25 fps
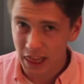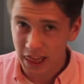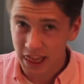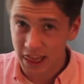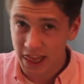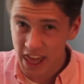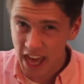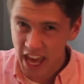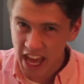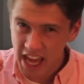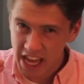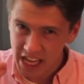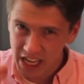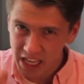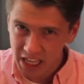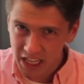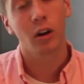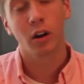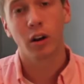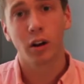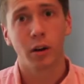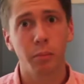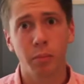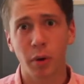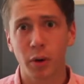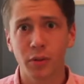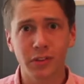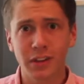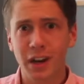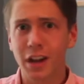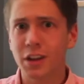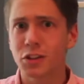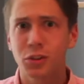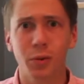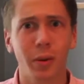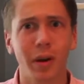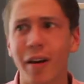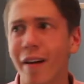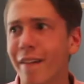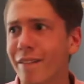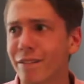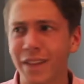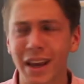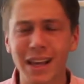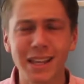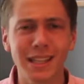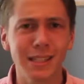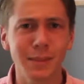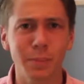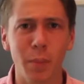Thank. And post it on Twitter and
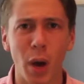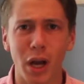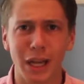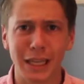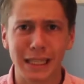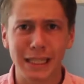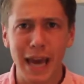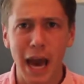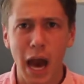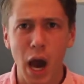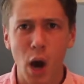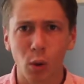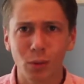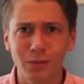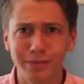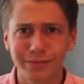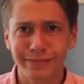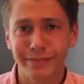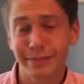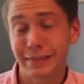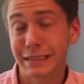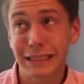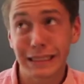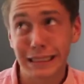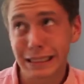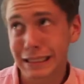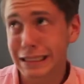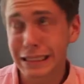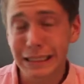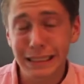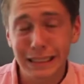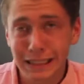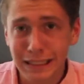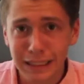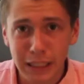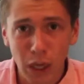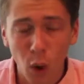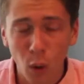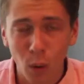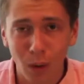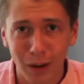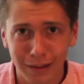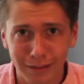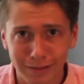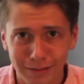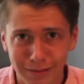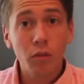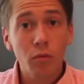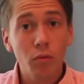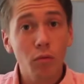Facebook, yo. It's
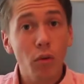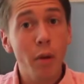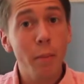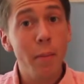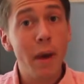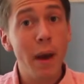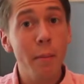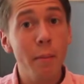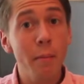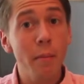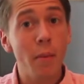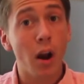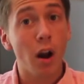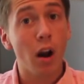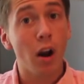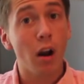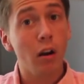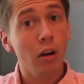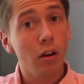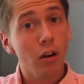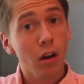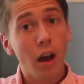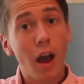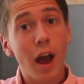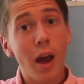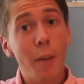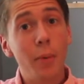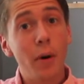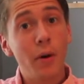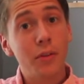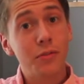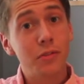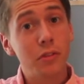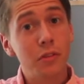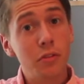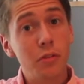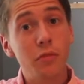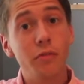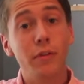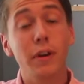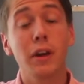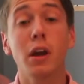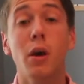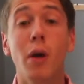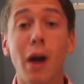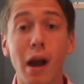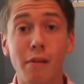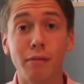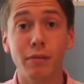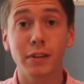cool. Remember, I post a new
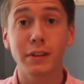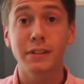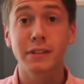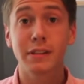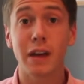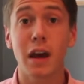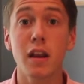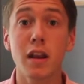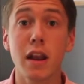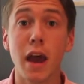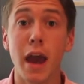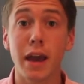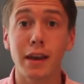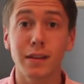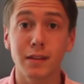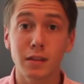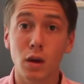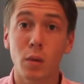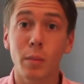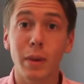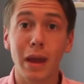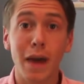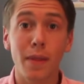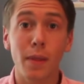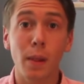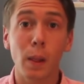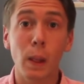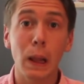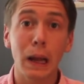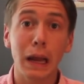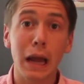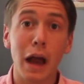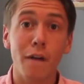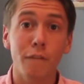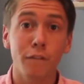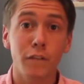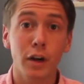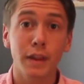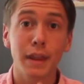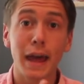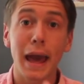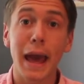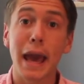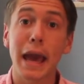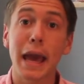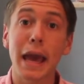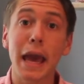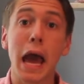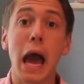video every Sunday, so be on the lookout for that.